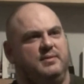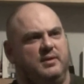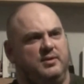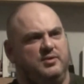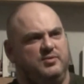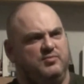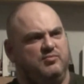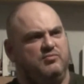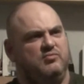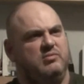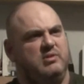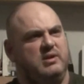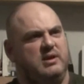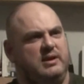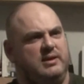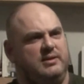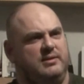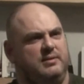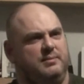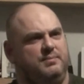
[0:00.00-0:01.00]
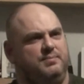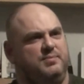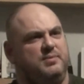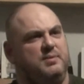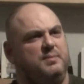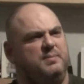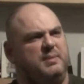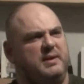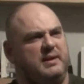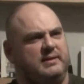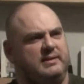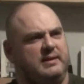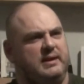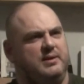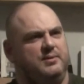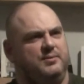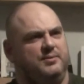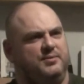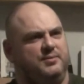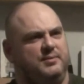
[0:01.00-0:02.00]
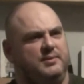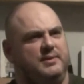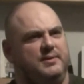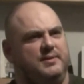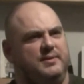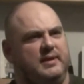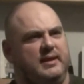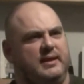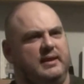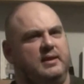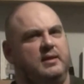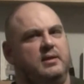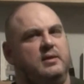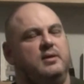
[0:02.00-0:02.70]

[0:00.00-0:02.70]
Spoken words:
Those were really the big deals, weren't they?